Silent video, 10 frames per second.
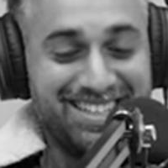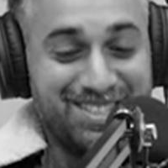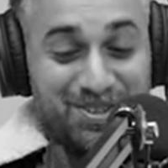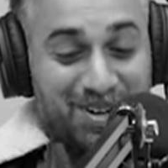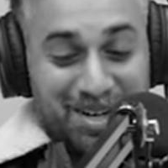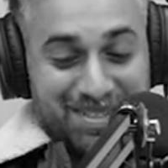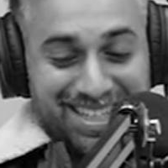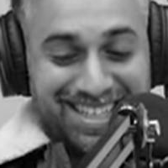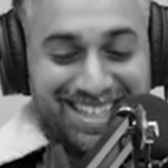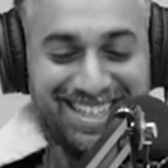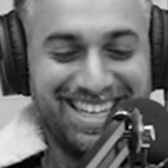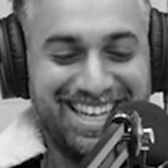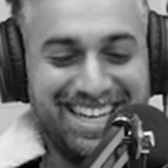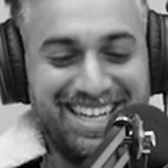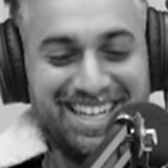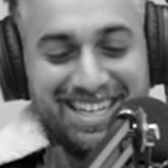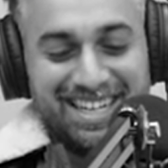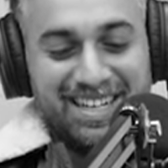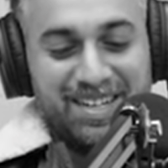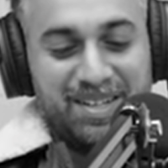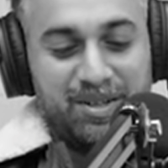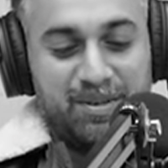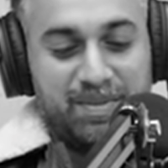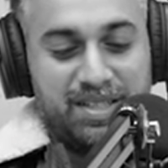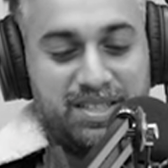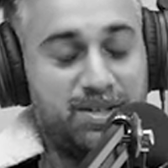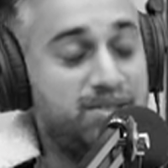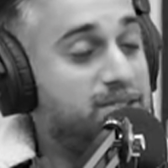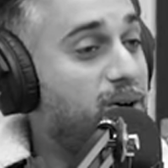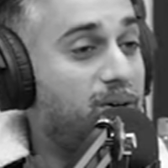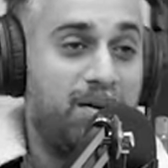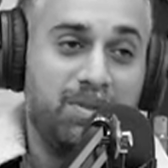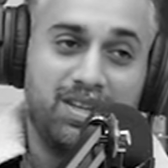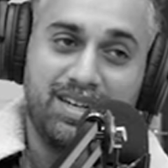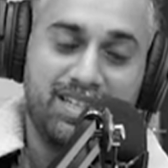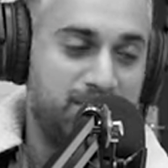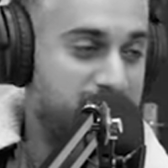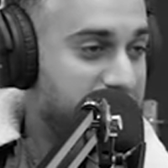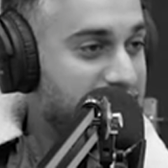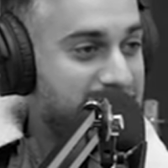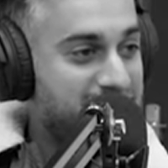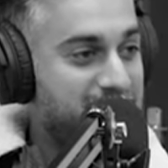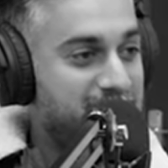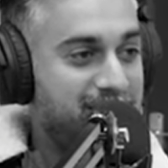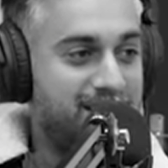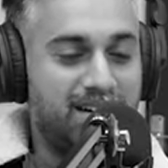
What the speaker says: there's no harm in it." And she goes, "No, I'm not that type of girl.